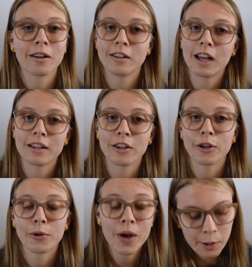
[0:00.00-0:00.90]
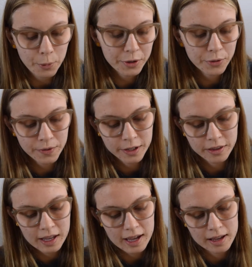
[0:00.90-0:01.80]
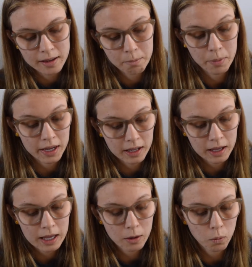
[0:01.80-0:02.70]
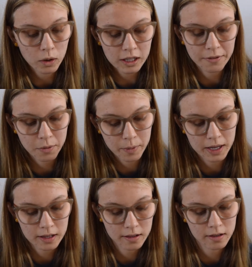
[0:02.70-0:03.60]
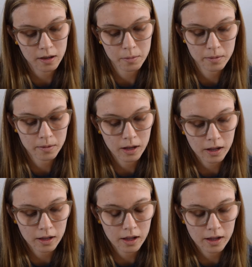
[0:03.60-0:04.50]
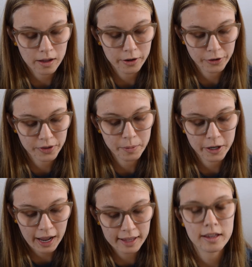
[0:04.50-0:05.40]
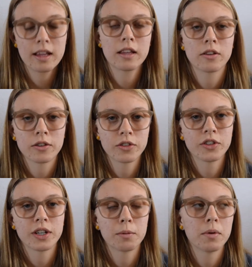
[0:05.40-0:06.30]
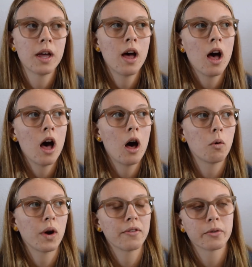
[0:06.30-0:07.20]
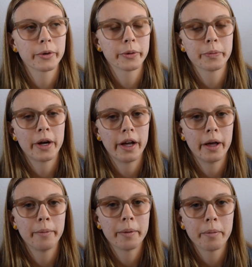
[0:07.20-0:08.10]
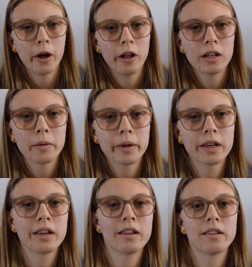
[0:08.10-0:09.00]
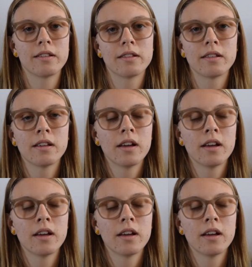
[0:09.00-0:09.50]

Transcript: gonna lie to you. It was revealed that Betty will have spent her summer at an internship away from her mom and Polly, because